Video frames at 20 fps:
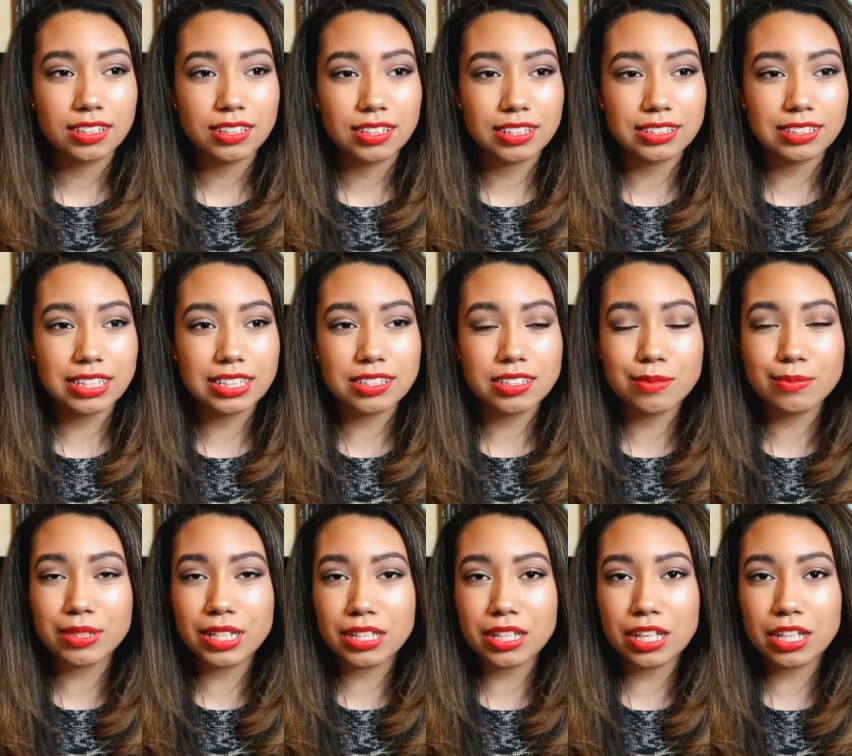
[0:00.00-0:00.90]
is that
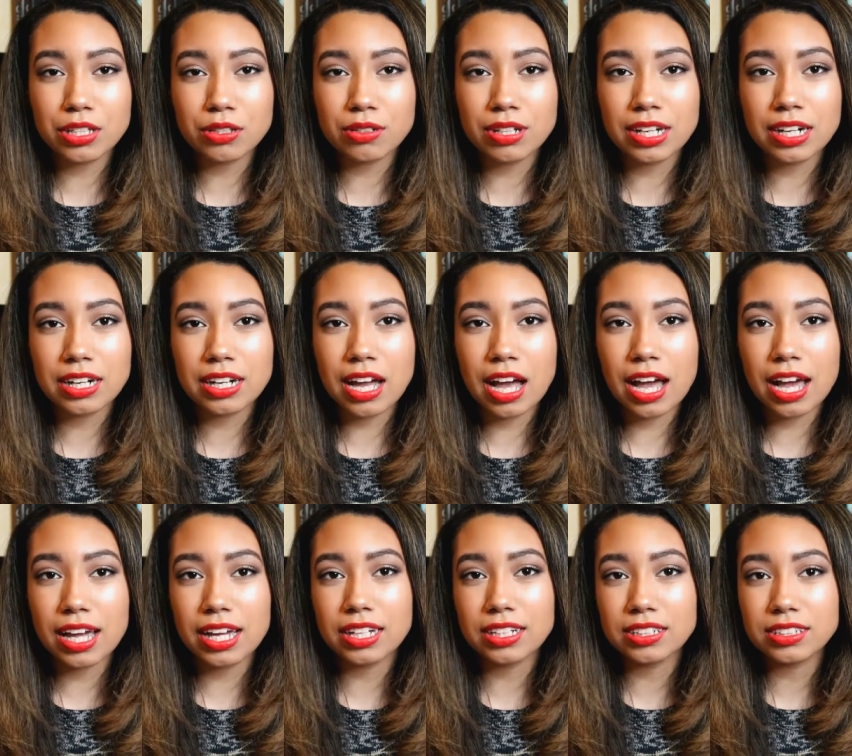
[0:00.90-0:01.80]
something that you get a
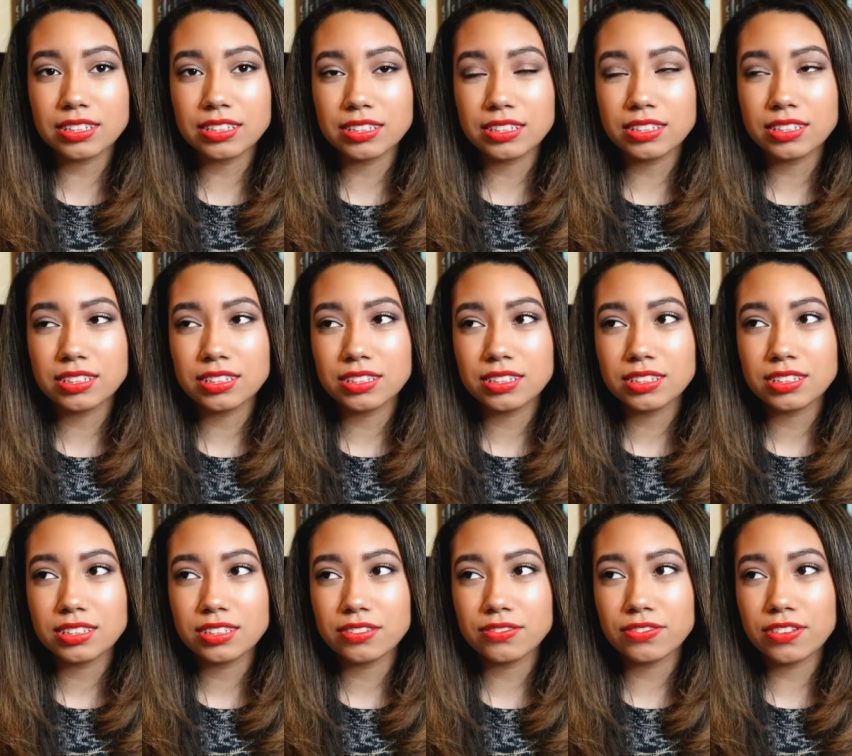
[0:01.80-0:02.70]
guy
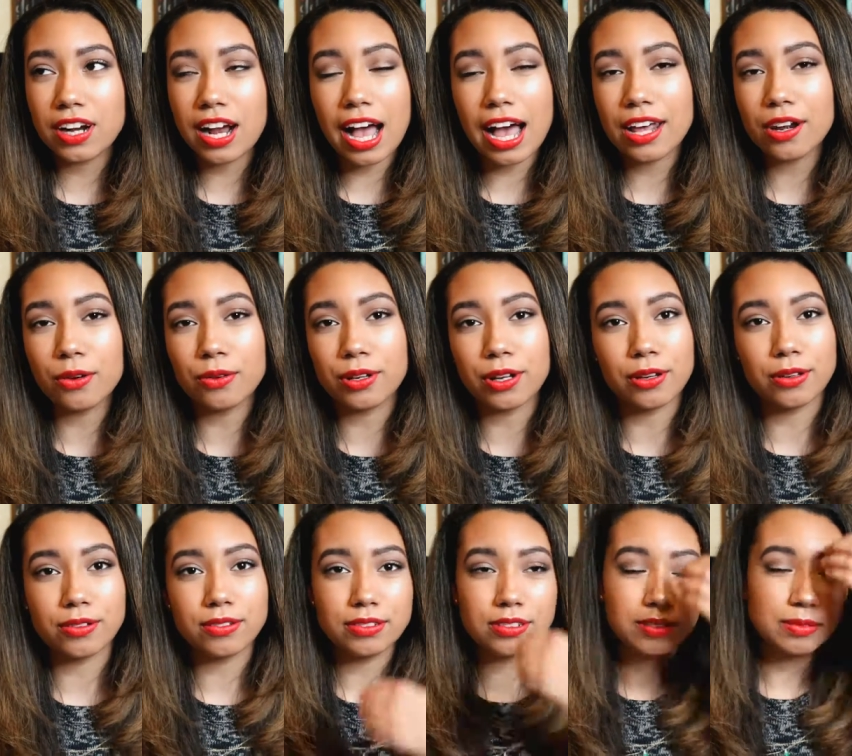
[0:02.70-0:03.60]
for? I don't know.
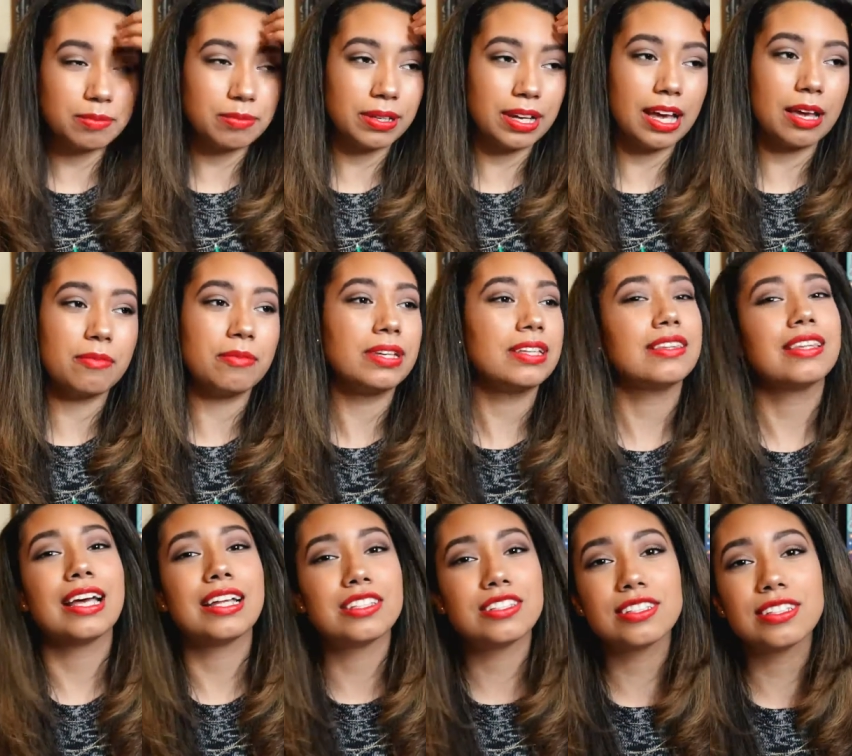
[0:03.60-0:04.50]
But I mean,
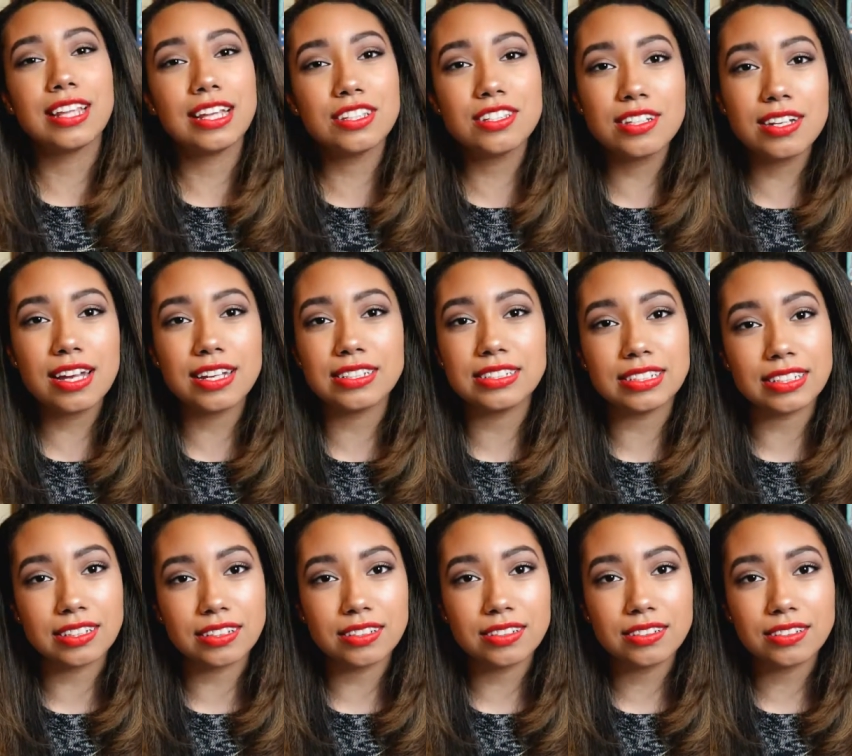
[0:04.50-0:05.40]
that's that's an
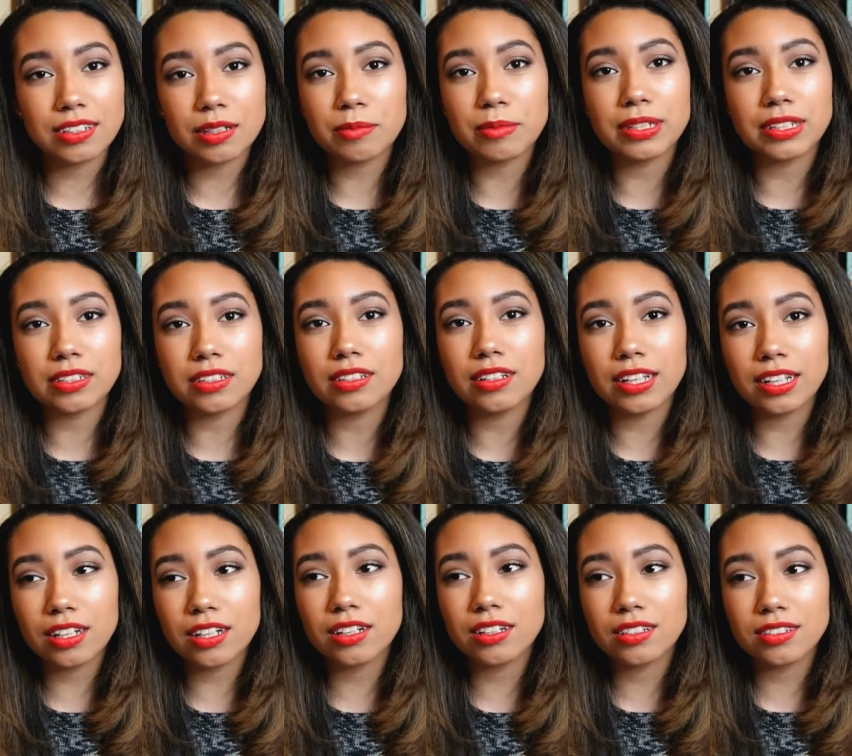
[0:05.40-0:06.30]
idea. I mean, like,
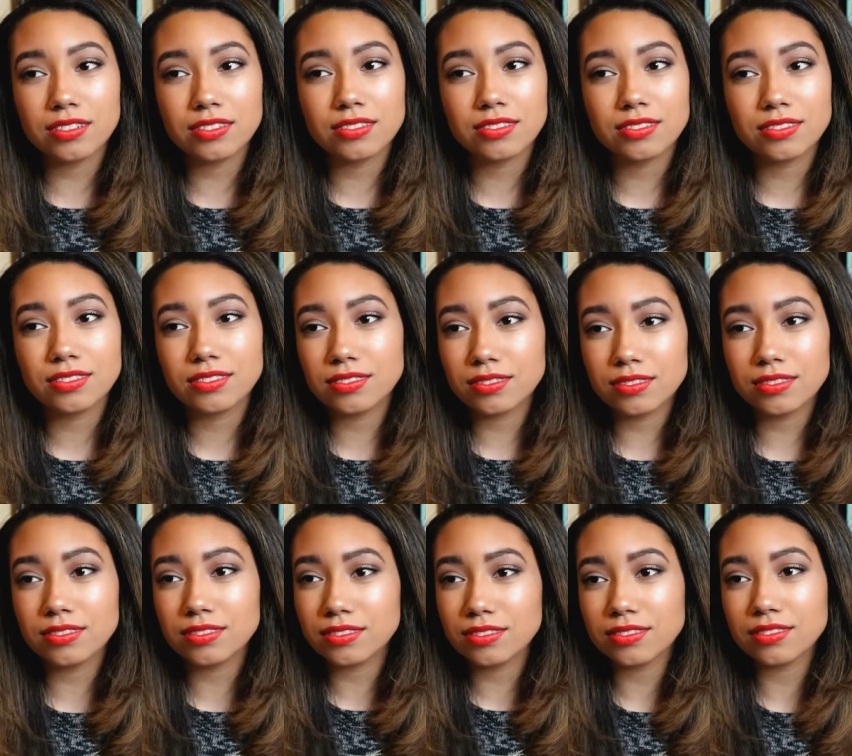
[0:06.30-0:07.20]

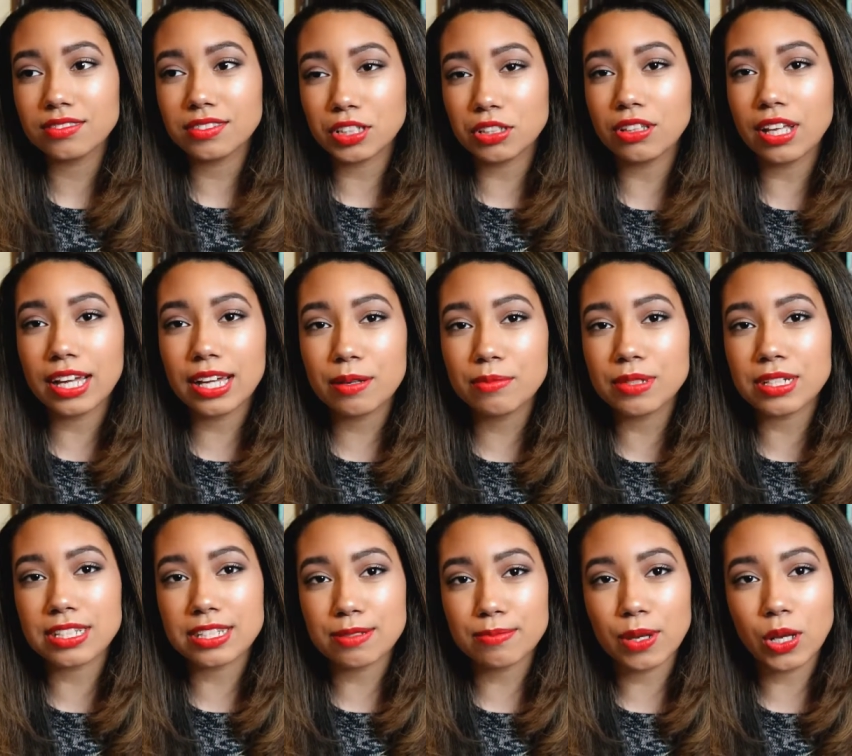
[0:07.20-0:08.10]
you like them to
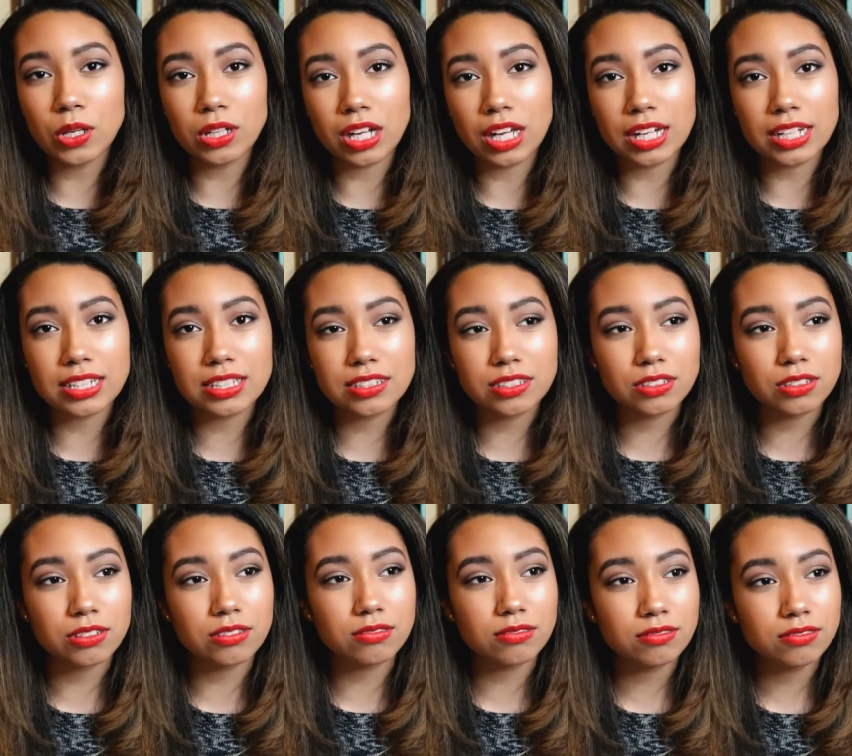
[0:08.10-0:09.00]
smell nice,
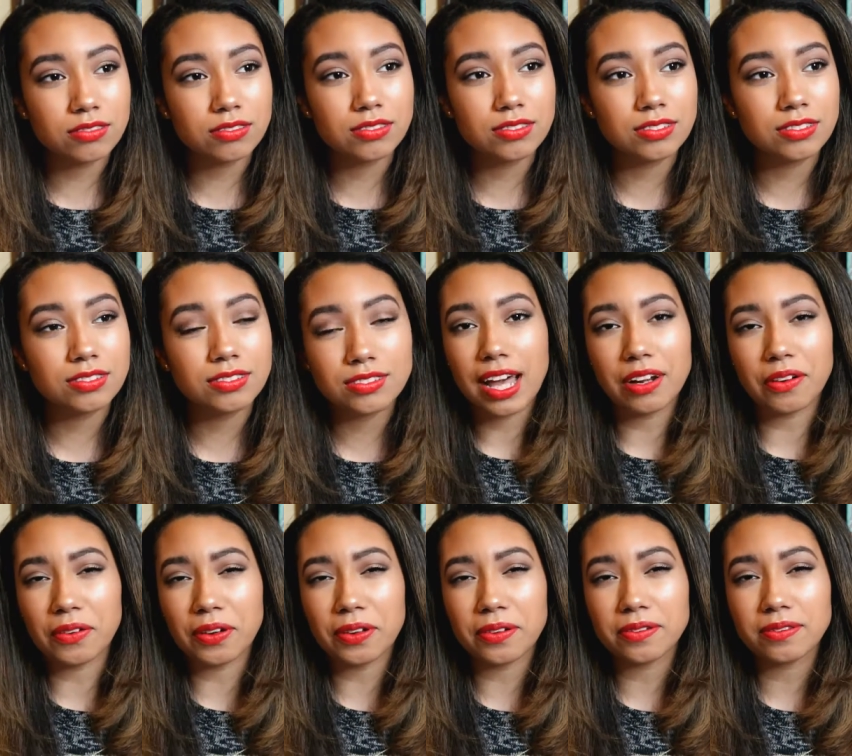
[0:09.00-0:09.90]
so I
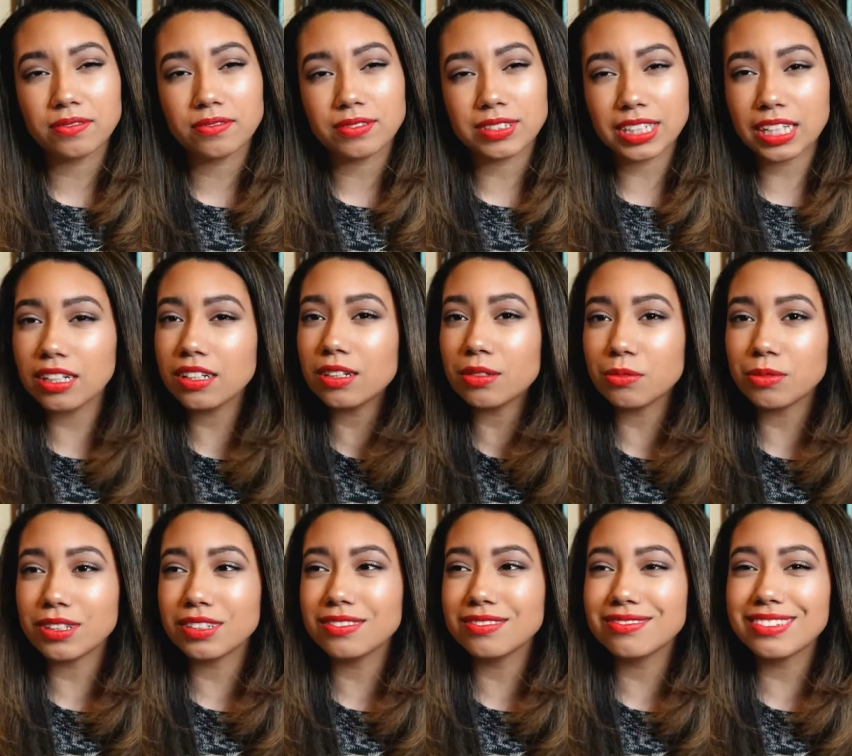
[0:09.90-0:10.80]
don't know. Is that a good
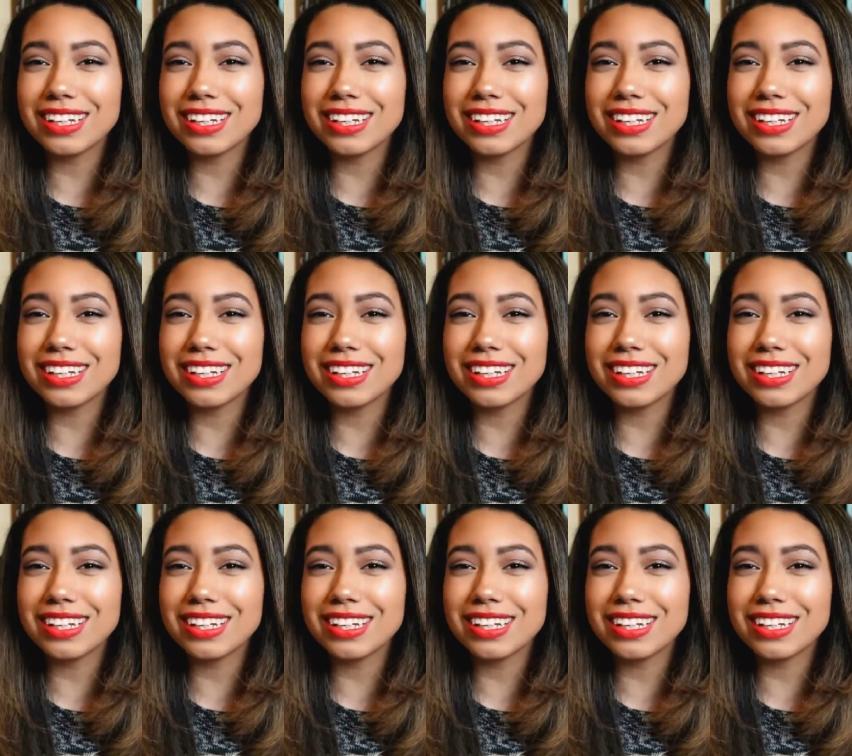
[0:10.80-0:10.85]
one?